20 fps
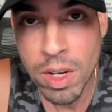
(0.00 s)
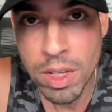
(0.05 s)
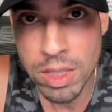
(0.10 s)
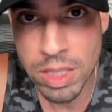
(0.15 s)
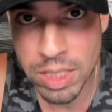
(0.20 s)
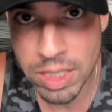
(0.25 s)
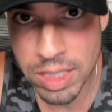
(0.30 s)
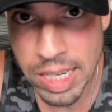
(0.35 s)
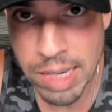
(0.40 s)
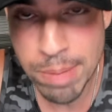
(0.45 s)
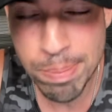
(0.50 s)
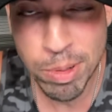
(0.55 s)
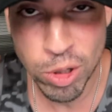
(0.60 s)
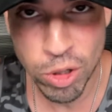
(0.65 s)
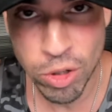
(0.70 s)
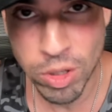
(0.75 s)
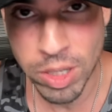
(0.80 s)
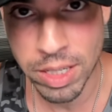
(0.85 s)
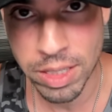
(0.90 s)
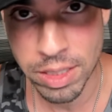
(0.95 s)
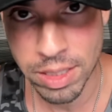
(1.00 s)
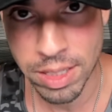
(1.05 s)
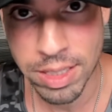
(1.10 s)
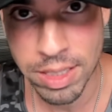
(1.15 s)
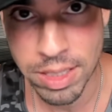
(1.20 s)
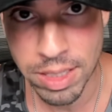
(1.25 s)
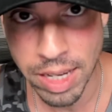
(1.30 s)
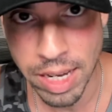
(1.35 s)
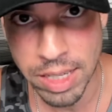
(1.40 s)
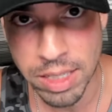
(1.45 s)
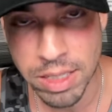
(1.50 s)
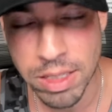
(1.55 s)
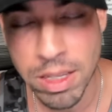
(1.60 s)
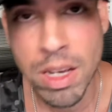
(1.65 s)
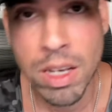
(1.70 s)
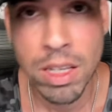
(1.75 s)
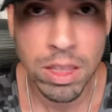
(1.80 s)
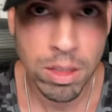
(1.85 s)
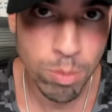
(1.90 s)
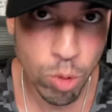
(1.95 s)
the deeper you get into the test,
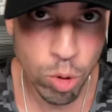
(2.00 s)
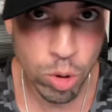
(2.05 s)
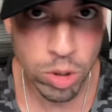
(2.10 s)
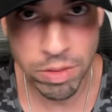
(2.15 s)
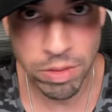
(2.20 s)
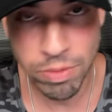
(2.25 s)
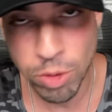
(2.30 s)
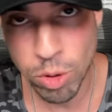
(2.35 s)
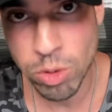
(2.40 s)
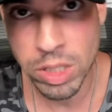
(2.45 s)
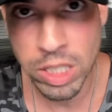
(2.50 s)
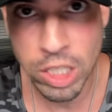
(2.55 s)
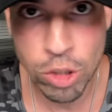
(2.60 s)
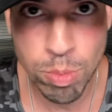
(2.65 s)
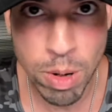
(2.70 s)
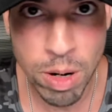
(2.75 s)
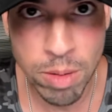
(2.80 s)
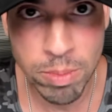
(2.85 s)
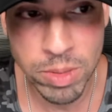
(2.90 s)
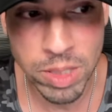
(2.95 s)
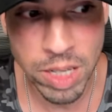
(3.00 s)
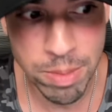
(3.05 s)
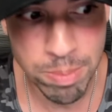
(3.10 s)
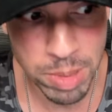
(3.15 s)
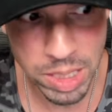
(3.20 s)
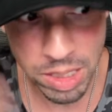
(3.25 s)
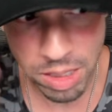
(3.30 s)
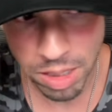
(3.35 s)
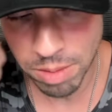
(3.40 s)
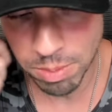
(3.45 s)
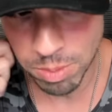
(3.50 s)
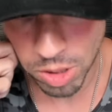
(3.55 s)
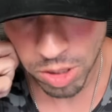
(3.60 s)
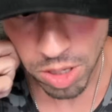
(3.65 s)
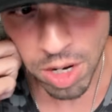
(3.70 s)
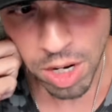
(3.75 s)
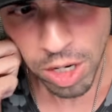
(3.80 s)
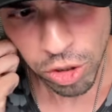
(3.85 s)
the more difficult each problem type becomes.